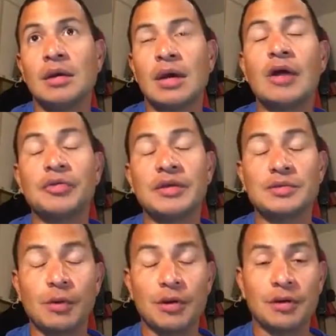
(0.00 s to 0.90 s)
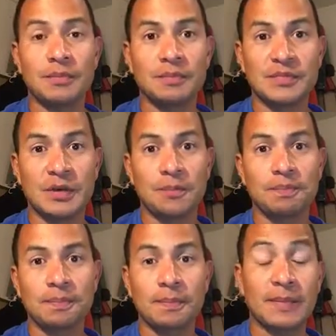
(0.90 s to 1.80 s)
how things work. So
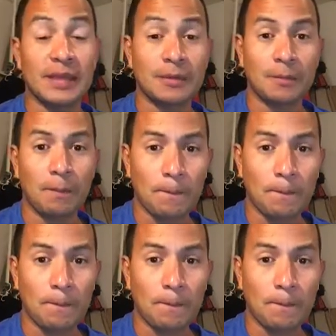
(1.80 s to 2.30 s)
thank you.